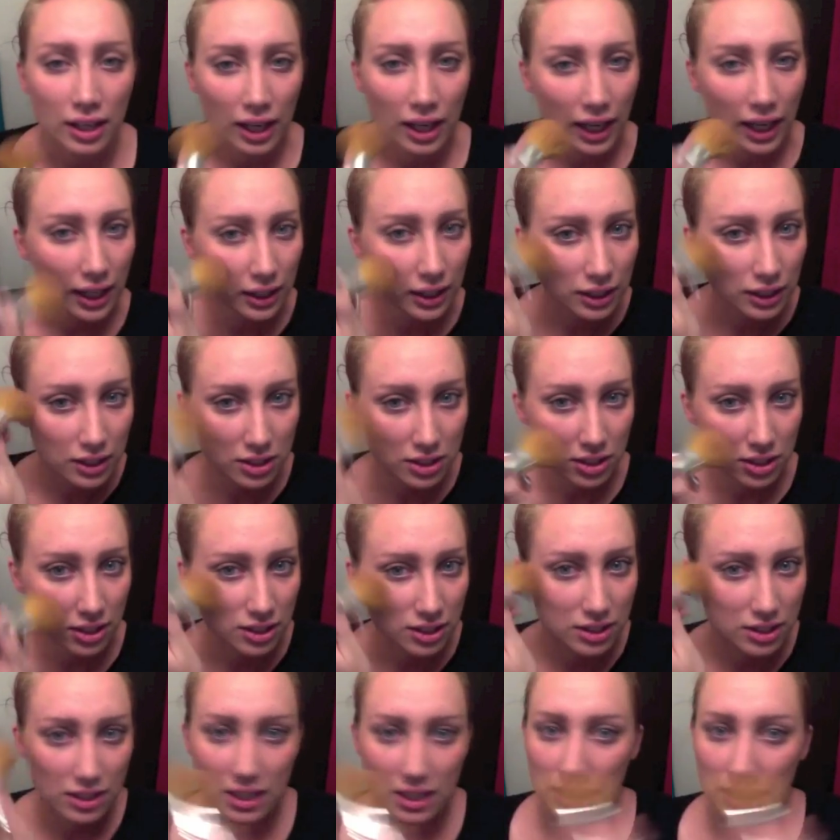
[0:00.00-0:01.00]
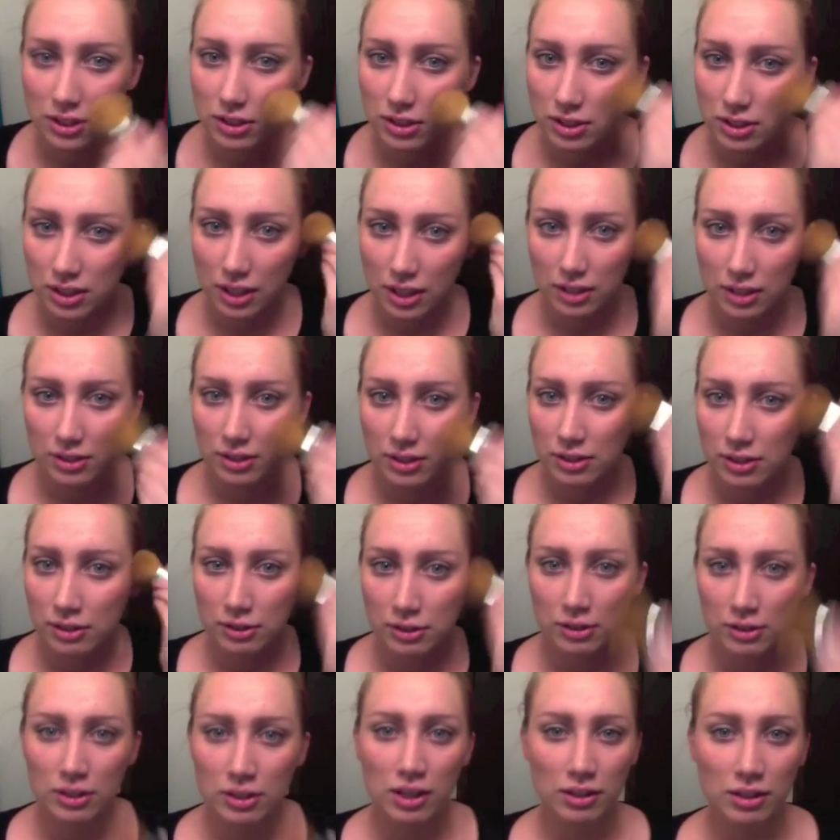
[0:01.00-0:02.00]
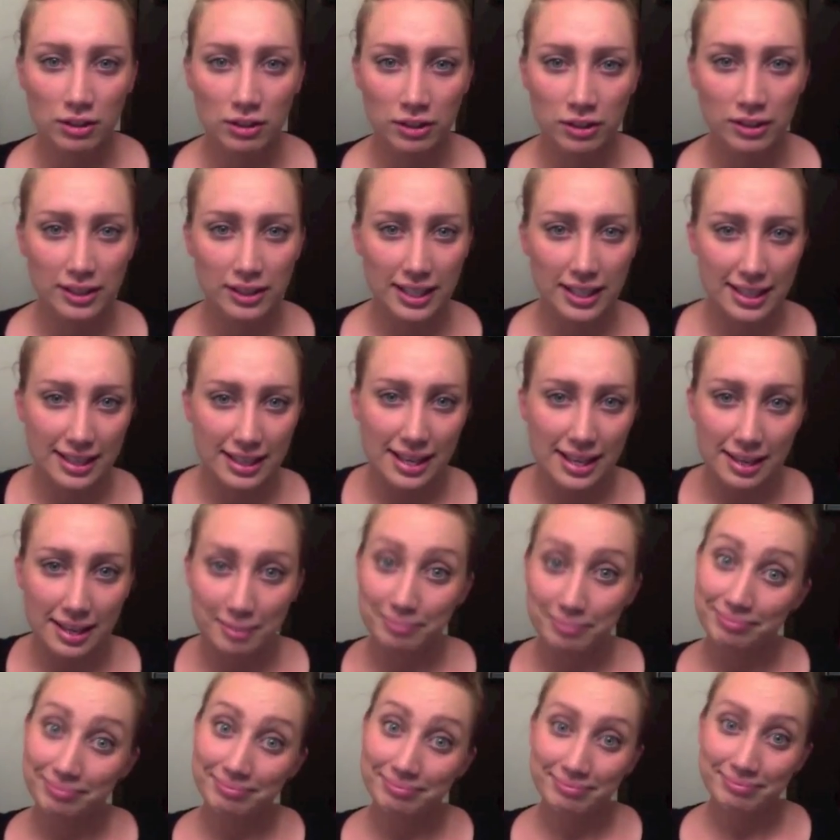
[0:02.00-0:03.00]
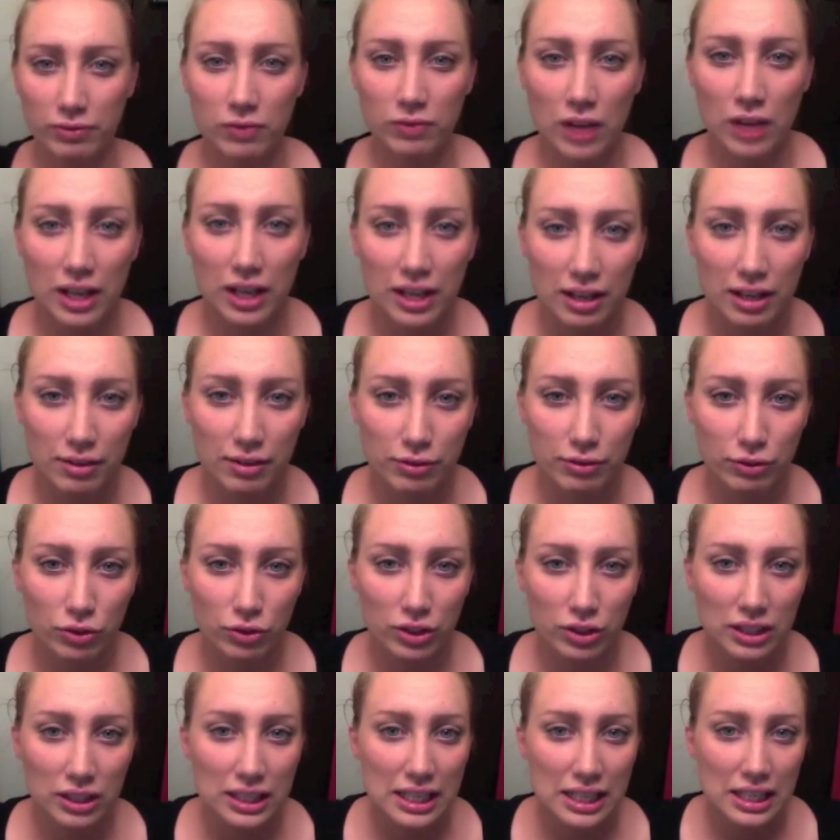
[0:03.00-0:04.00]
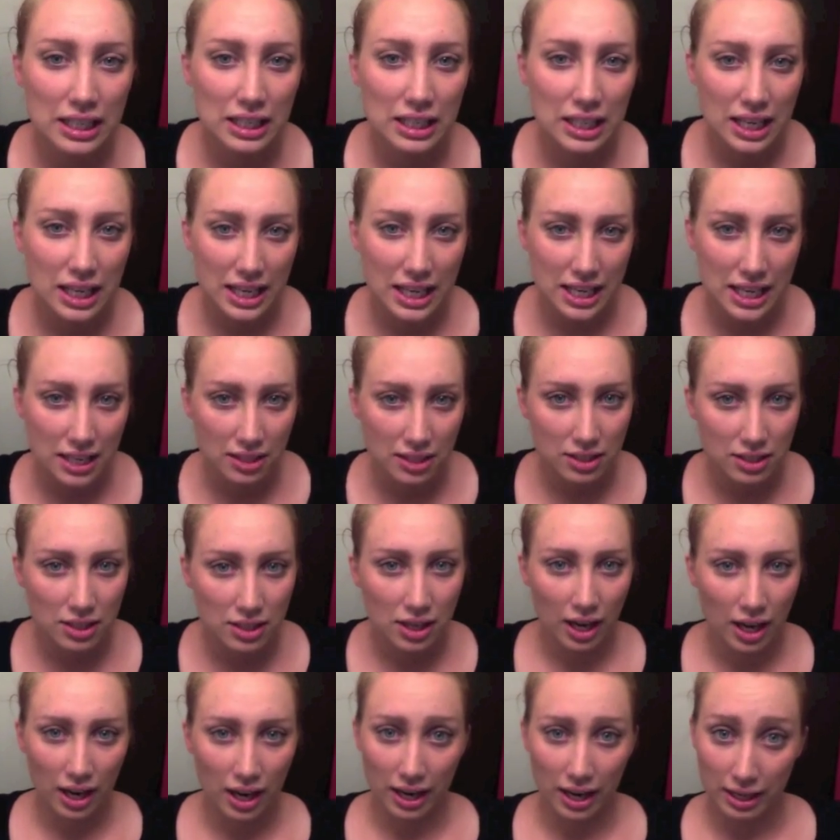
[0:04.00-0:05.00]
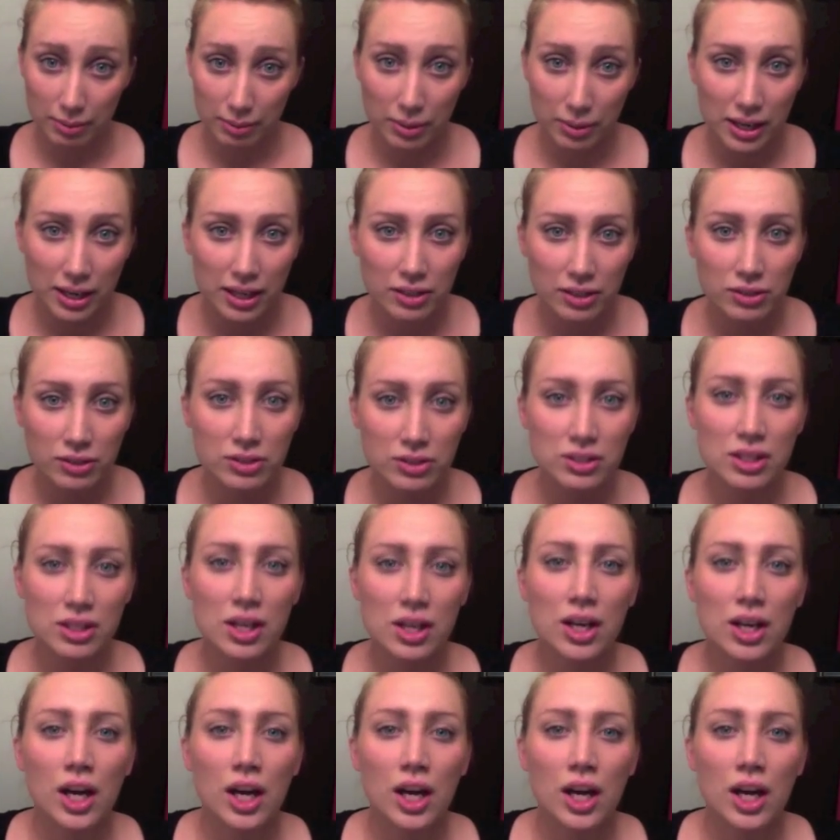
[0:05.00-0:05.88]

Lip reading: And as you can see, it just adds a little color like that. I have really light eyebrows.